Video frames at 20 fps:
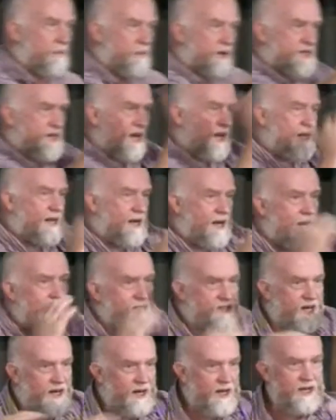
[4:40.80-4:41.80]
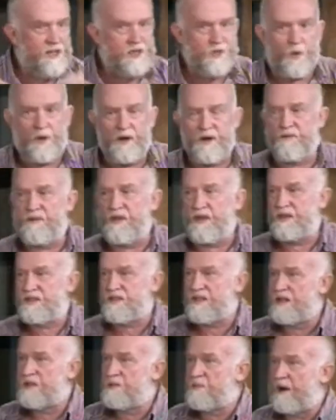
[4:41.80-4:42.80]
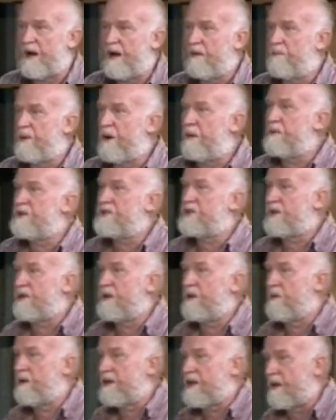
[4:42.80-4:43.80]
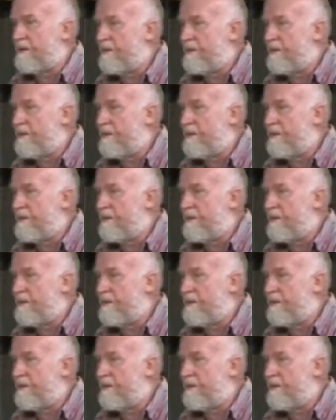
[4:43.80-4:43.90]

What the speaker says: taking hits at each one of these things. But I promise you, there will come a